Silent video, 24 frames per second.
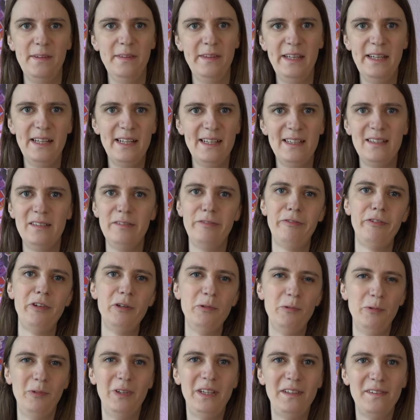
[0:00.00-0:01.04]
There are a
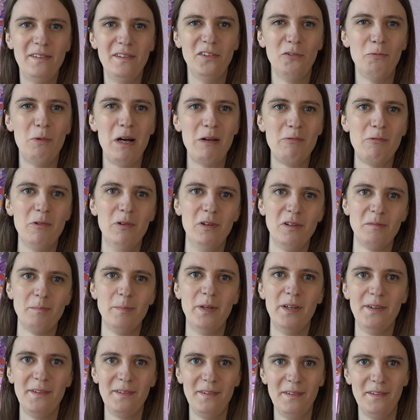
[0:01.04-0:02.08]
few reasons why we want
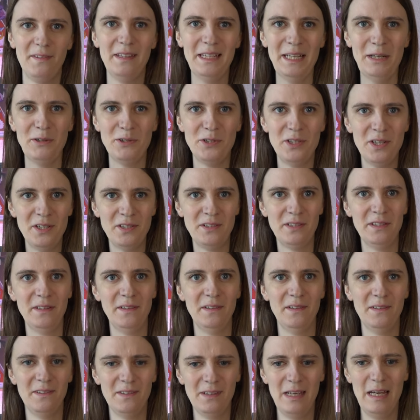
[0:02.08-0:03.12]
puzzles in our
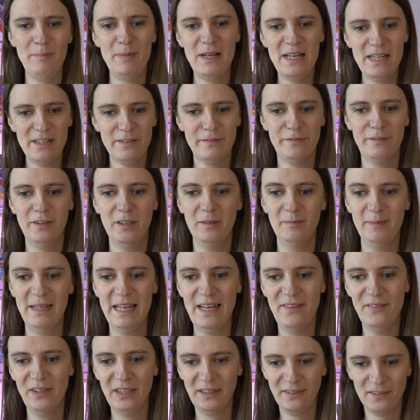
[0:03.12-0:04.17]
dungeons, apart from
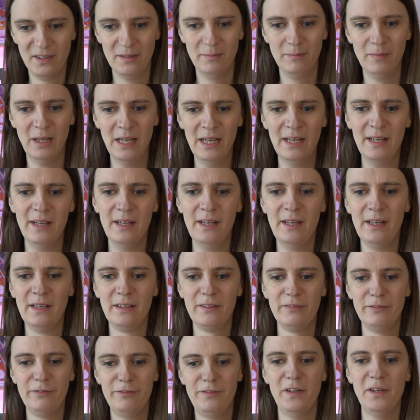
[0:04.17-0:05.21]
having some
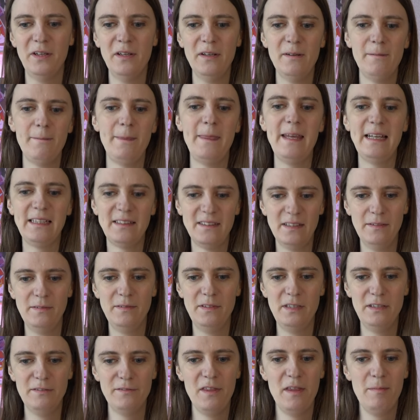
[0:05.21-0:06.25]
fun
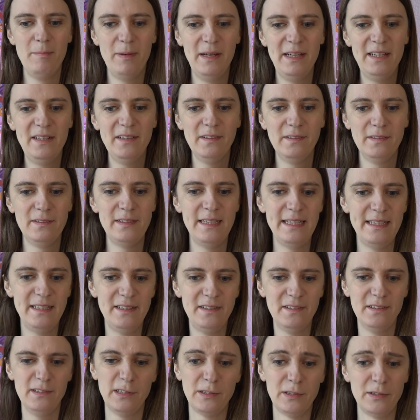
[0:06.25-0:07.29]
activity for the players that
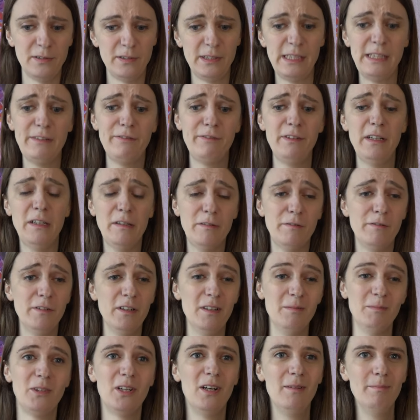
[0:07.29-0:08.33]
is different
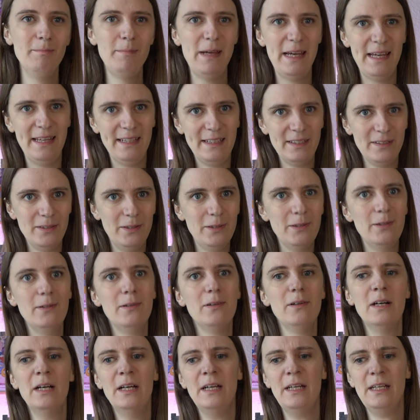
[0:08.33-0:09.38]
from combat
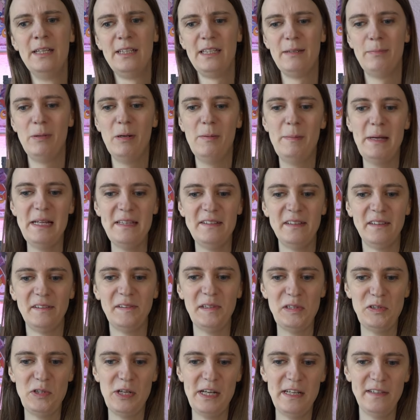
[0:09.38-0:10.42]
or diplomatic
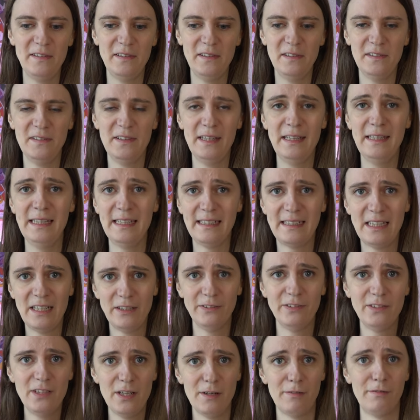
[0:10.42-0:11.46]
situations and that kind of
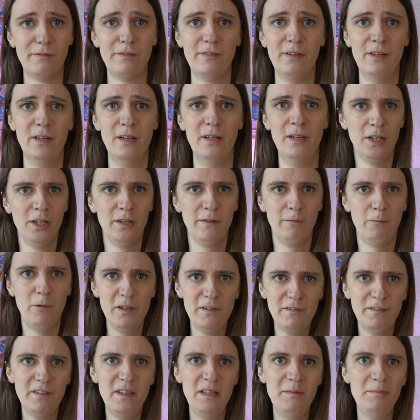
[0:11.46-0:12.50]
stuff. One
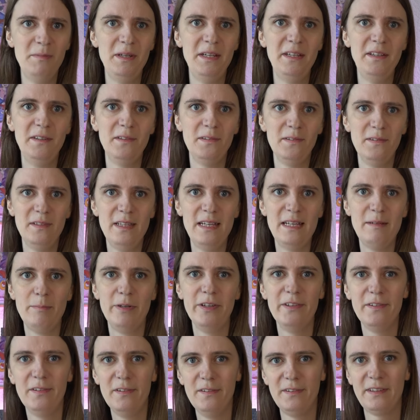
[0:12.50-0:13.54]
of them is that
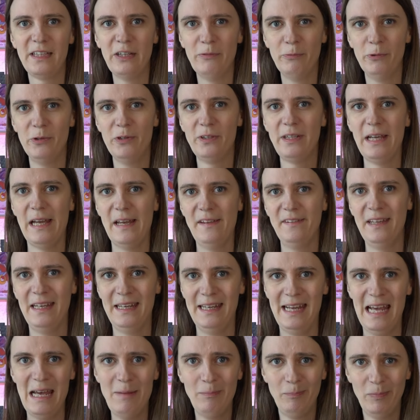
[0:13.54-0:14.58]
puzzles can work as an
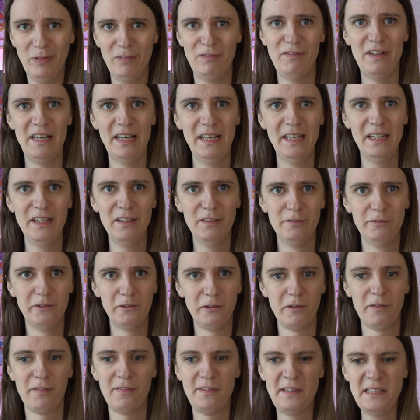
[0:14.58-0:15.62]
amplifier
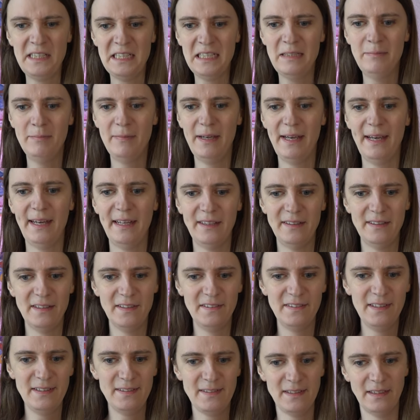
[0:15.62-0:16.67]
for theme and the
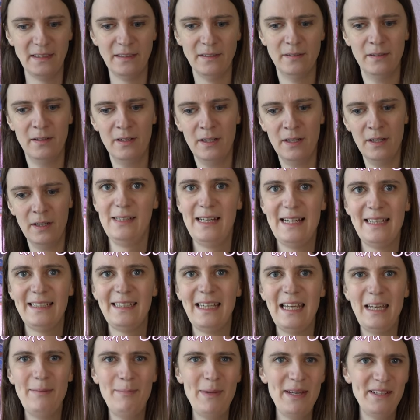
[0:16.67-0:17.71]
setting. Like,
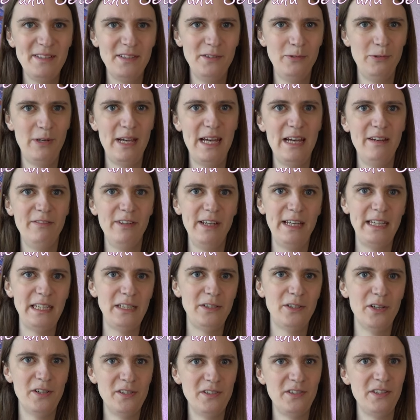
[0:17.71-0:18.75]
imagine you have a
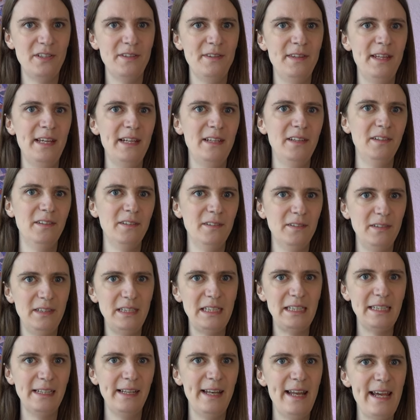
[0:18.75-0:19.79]
dungeon that is
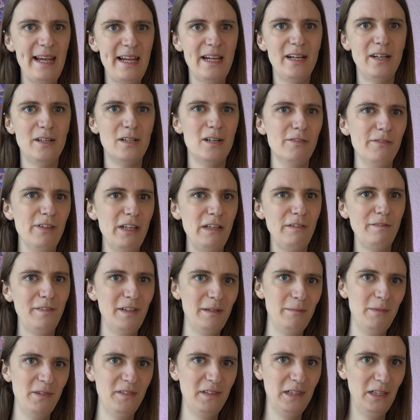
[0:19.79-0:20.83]
the lair of a
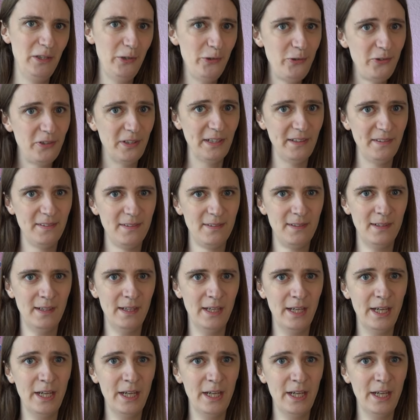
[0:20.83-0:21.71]
famous illusionist.